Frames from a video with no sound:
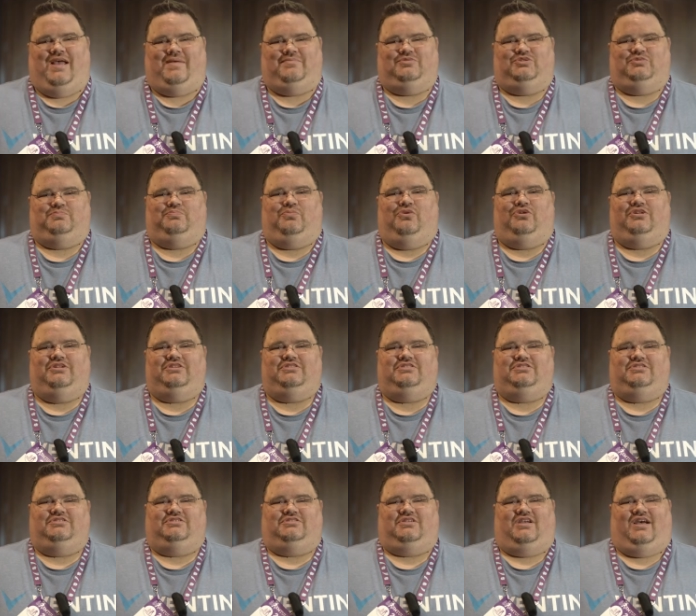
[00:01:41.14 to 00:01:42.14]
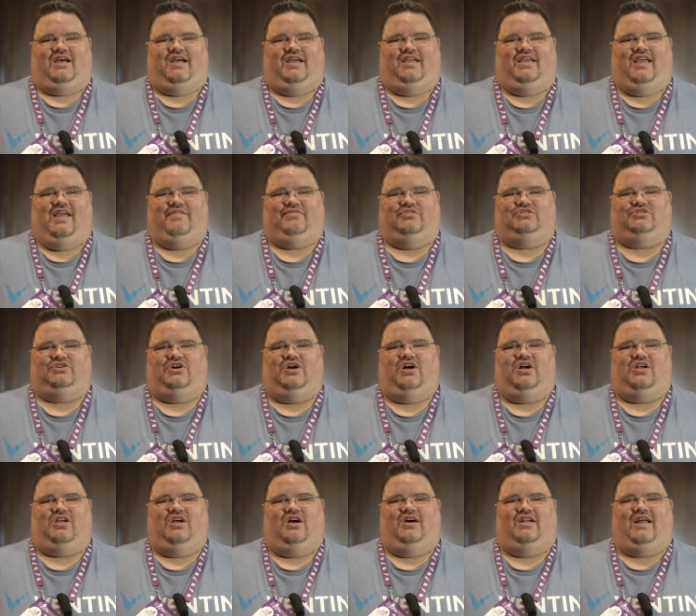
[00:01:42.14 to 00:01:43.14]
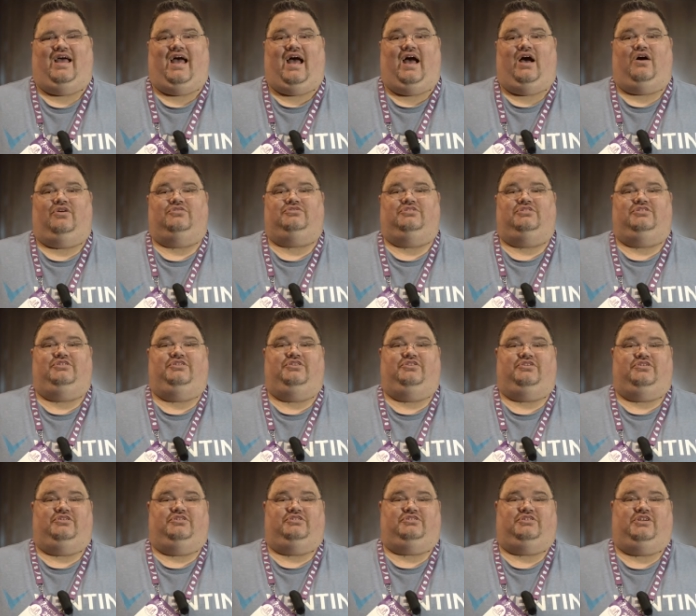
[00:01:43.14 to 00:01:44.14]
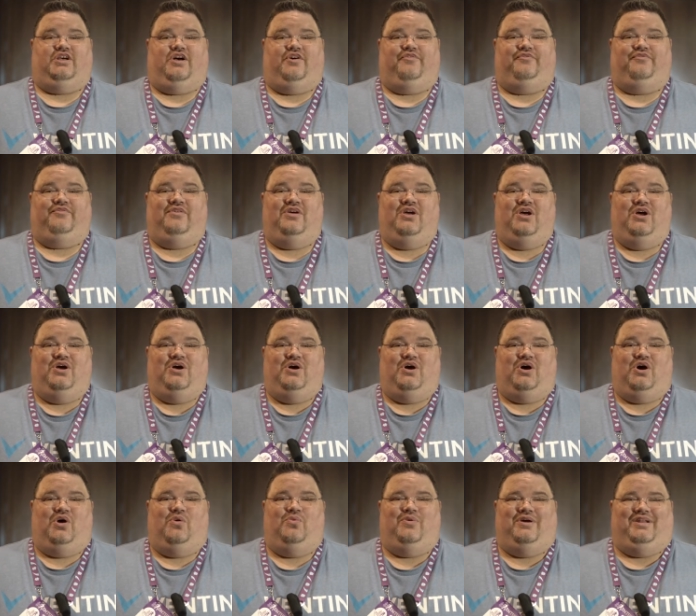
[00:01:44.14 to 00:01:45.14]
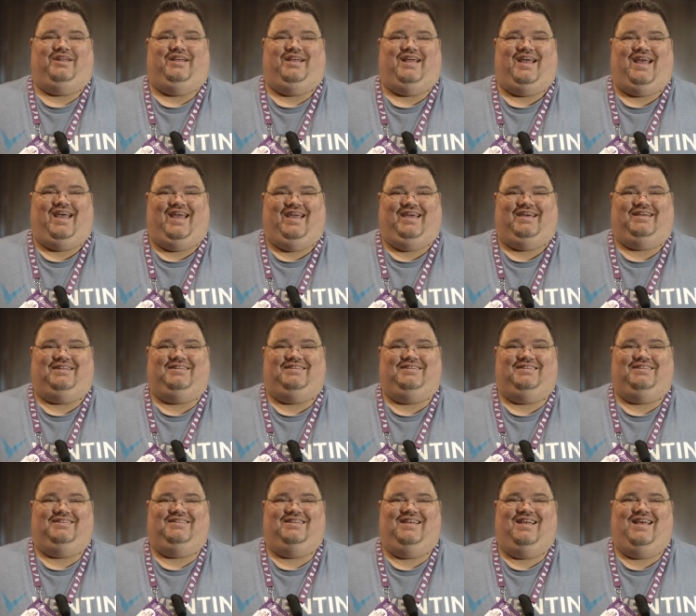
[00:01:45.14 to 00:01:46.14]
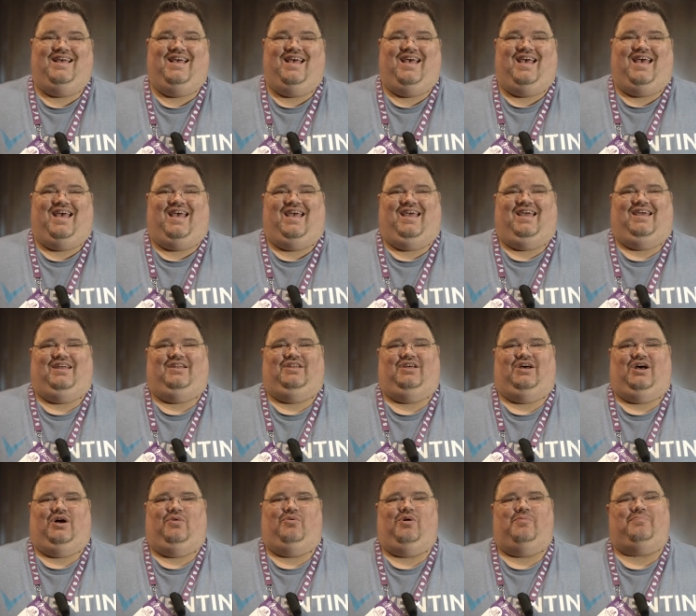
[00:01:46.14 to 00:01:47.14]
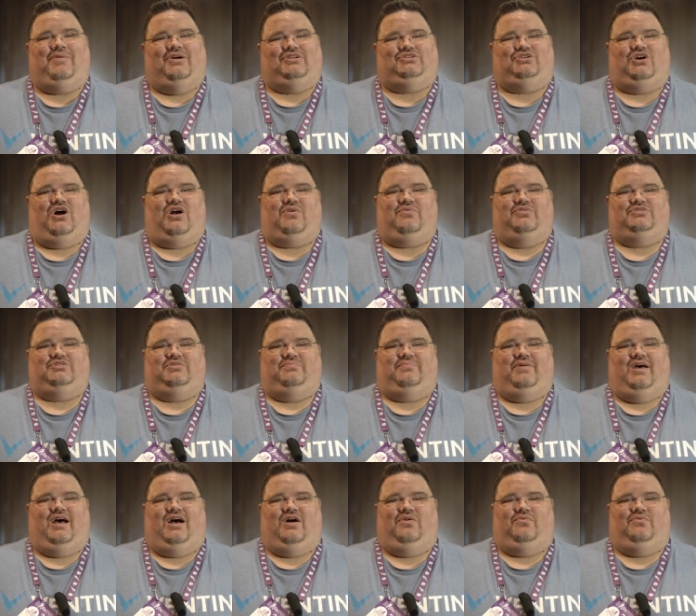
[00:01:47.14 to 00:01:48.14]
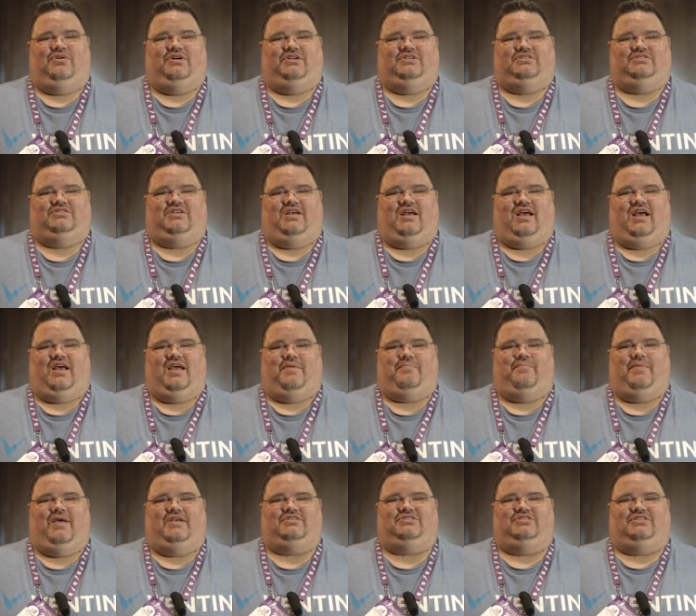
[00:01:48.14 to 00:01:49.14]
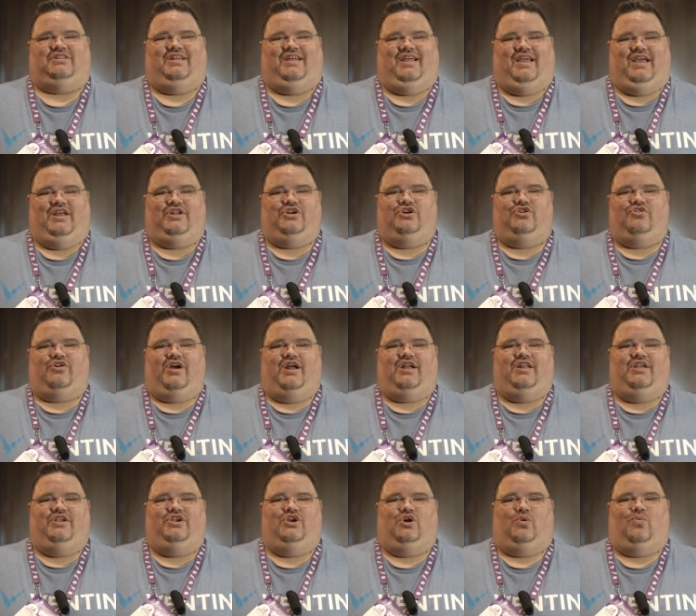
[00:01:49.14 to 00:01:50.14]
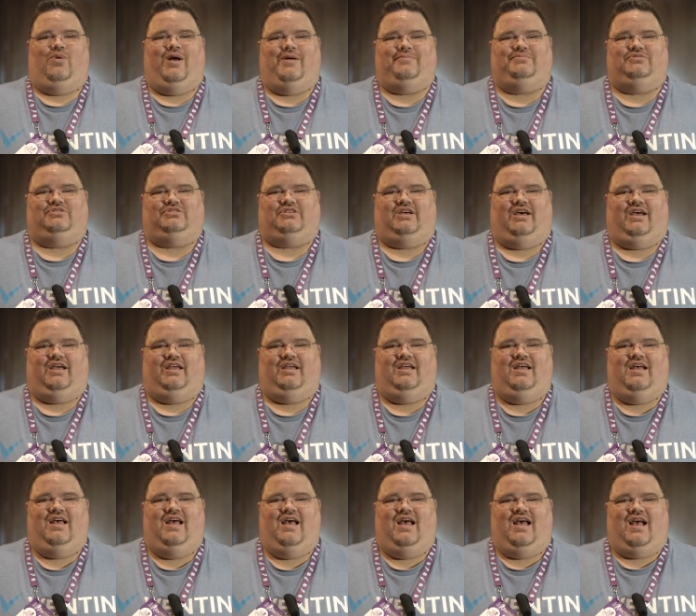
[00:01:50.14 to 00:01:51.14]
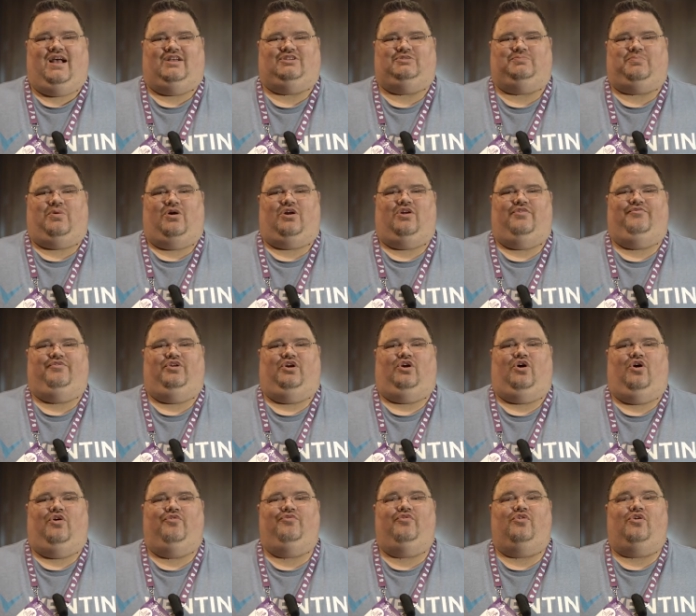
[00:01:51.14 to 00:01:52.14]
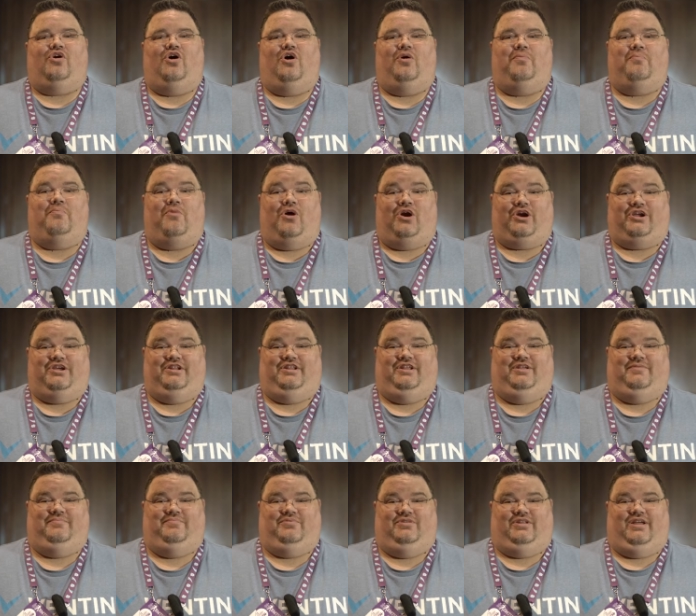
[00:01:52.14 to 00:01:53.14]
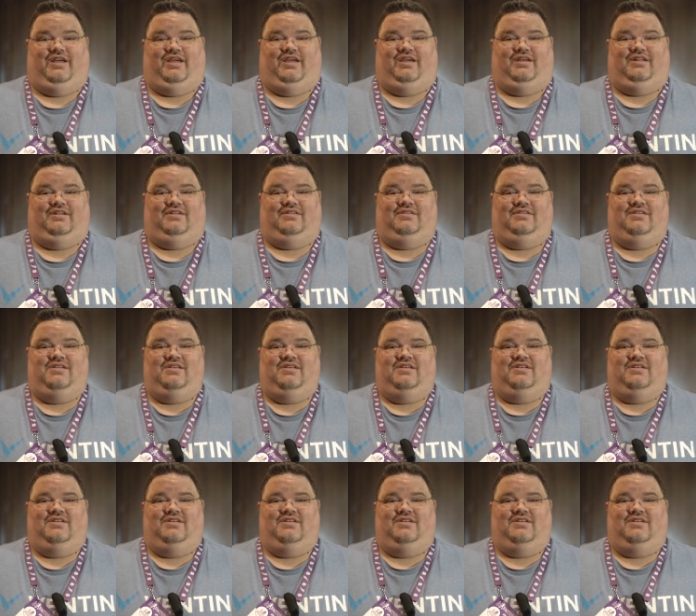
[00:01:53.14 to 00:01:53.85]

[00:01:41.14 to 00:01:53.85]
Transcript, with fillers: James Bullis. I gave a talk on how to deal yourself a winning hand and uh, what my talk was about was basically integrating your website as part of your overall marketing plan.